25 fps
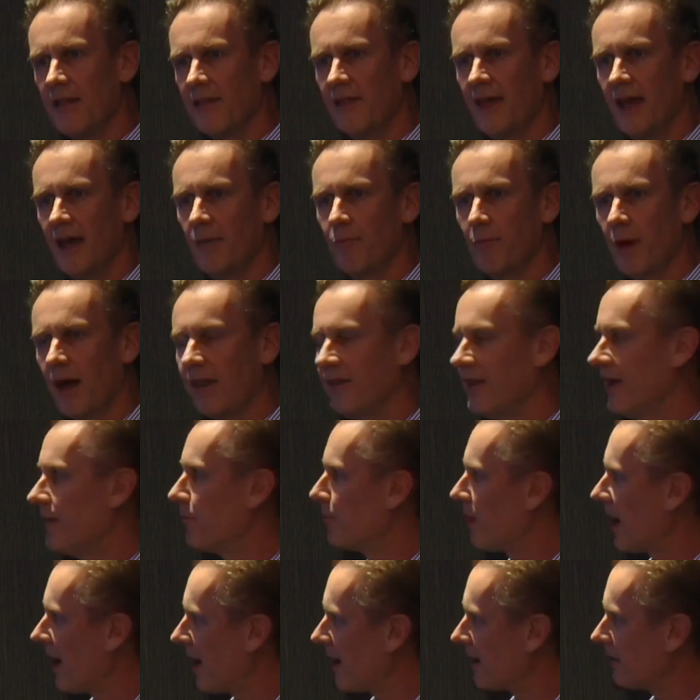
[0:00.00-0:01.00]
They're
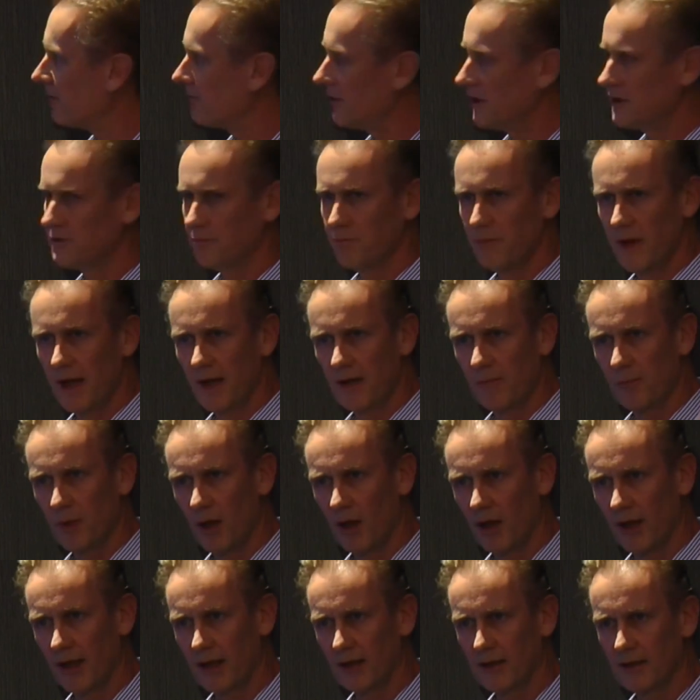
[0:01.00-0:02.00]
part of this
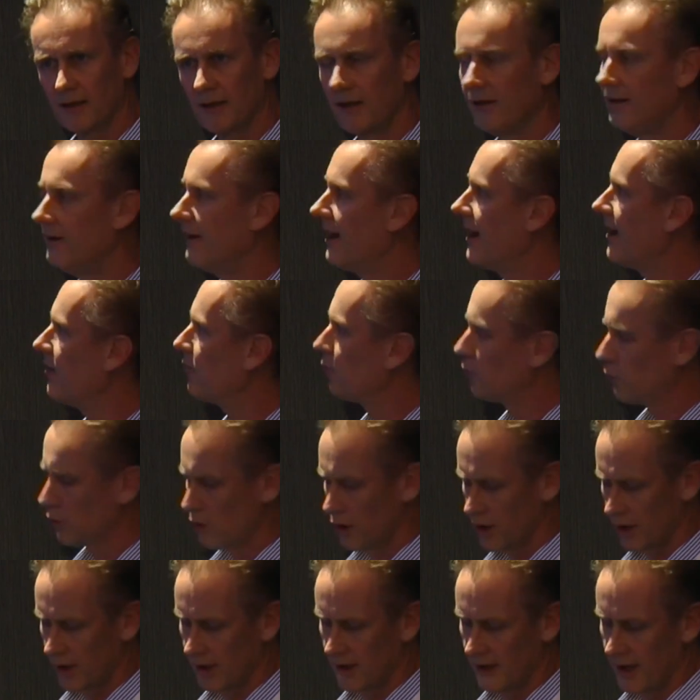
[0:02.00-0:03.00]
metabolic
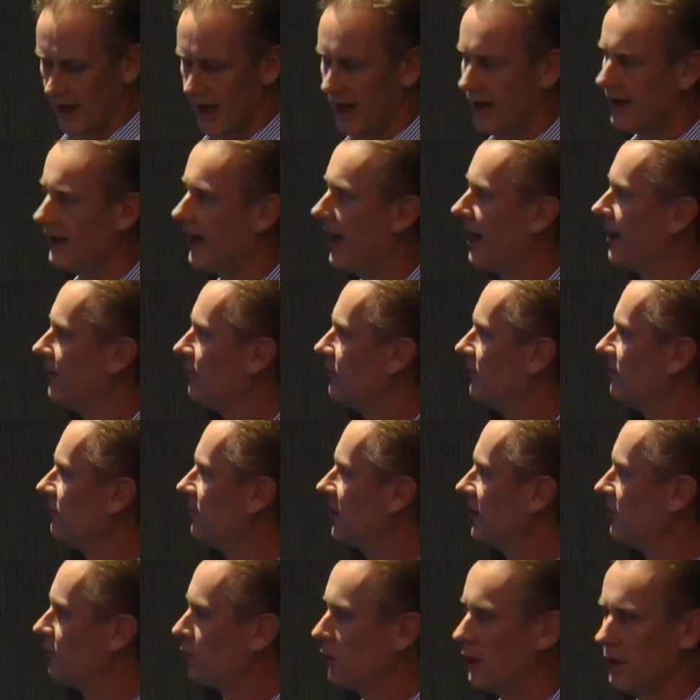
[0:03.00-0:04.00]
network. And
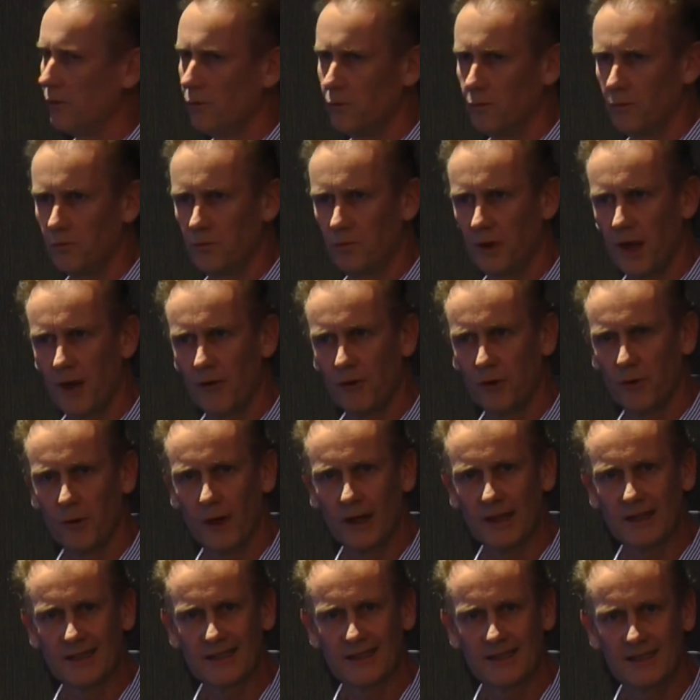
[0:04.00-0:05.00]
if we're going to
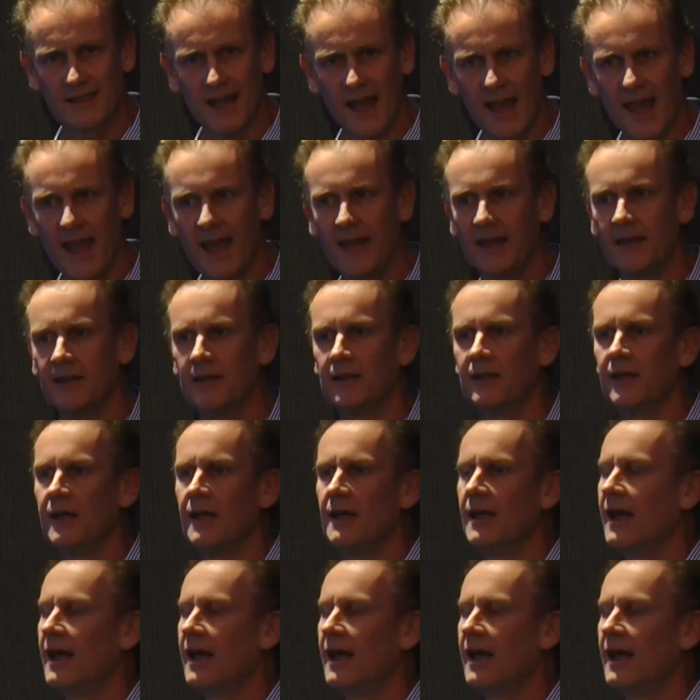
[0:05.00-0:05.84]
understand